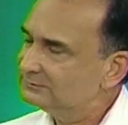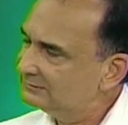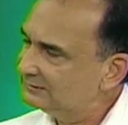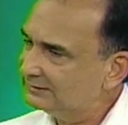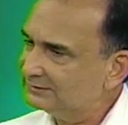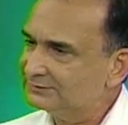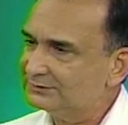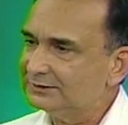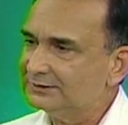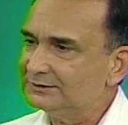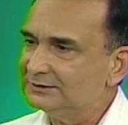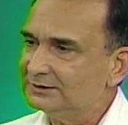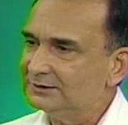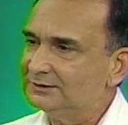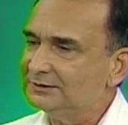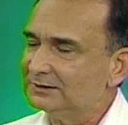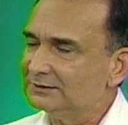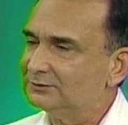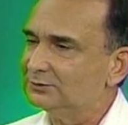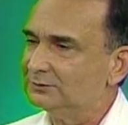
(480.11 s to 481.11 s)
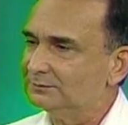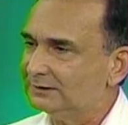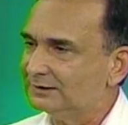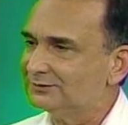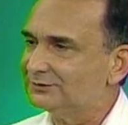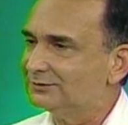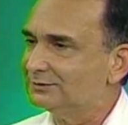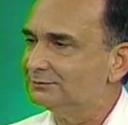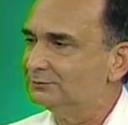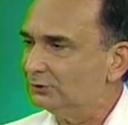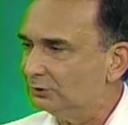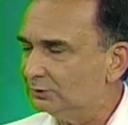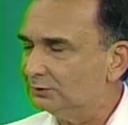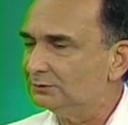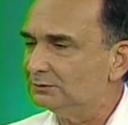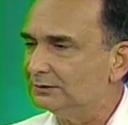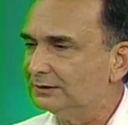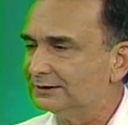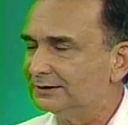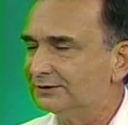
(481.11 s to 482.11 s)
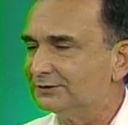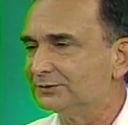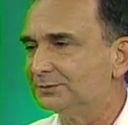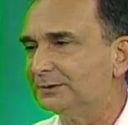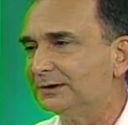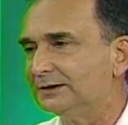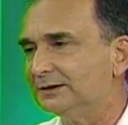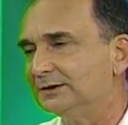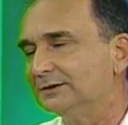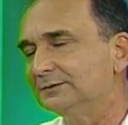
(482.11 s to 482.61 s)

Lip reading: That's right, and not so much no against mining.